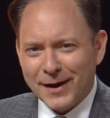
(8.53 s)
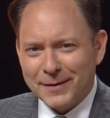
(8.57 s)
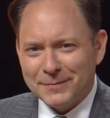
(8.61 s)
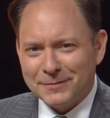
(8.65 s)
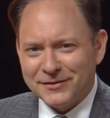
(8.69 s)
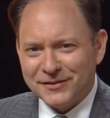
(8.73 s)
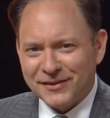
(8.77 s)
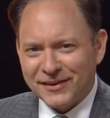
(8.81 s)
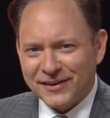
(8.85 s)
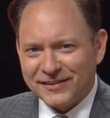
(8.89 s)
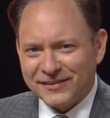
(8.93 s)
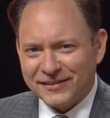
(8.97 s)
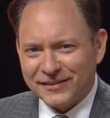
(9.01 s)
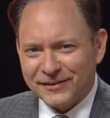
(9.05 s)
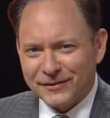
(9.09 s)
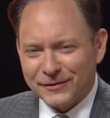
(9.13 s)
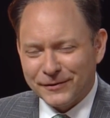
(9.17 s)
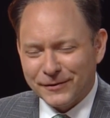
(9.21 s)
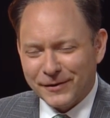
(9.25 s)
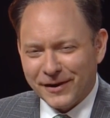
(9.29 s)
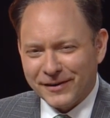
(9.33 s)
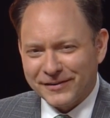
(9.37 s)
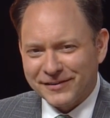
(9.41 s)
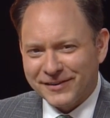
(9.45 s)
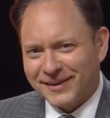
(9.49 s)
I'm Jason
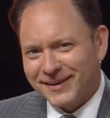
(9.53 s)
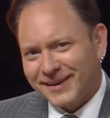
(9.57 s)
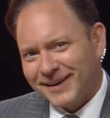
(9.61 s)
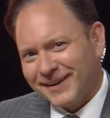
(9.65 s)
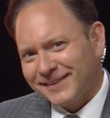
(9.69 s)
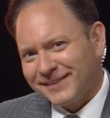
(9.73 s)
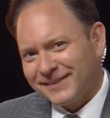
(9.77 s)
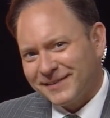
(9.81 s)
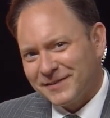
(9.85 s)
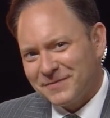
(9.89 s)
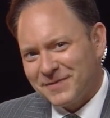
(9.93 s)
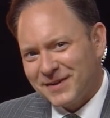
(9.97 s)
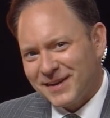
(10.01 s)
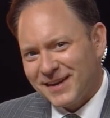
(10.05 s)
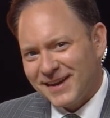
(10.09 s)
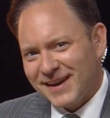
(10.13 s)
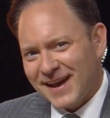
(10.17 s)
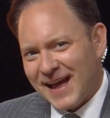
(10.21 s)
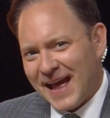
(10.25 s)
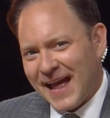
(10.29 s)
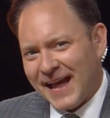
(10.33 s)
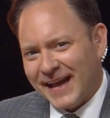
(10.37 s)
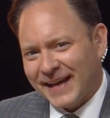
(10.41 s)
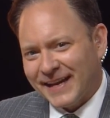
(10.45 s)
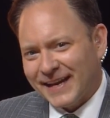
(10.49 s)
DeRusha. Nice to be
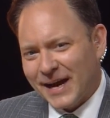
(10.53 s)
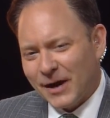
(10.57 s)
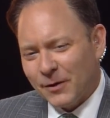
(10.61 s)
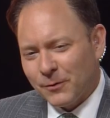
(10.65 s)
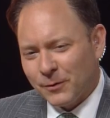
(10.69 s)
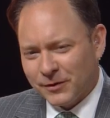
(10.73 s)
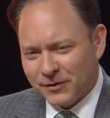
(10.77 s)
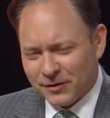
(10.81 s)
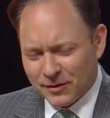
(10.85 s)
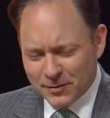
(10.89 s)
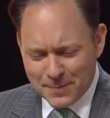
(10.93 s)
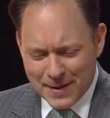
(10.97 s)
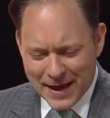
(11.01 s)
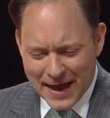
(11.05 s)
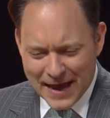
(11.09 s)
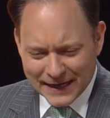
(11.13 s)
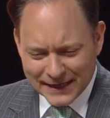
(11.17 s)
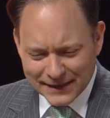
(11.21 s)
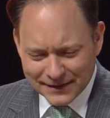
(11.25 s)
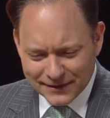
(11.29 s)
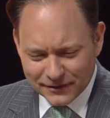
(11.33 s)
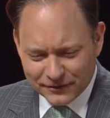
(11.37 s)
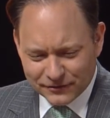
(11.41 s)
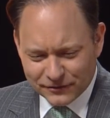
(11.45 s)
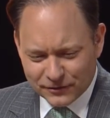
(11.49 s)
hanging out with you back
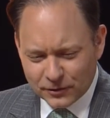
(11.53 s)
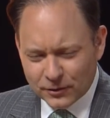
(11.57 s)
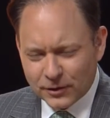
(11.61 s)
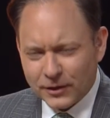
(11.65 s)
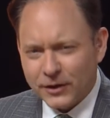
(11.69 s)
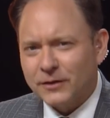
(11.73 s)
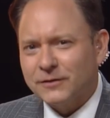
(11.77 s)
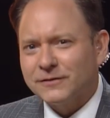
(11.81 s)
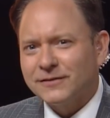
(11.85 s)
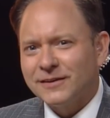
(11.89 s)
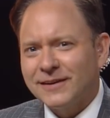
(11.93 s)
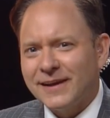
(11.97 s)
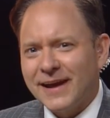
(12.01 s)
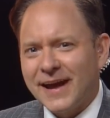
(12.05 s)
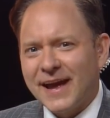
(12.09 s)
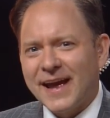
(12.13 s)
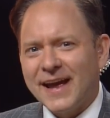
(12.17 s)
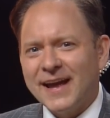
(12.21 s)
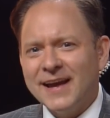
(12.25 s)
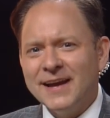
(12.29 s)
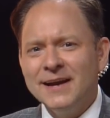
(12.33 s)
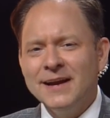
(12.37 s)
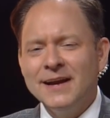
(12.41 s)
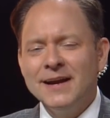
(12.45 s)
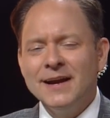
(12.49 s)
in the studio
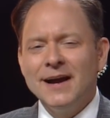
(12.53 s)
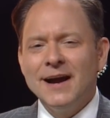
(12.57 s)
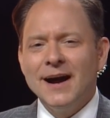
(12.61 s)
today.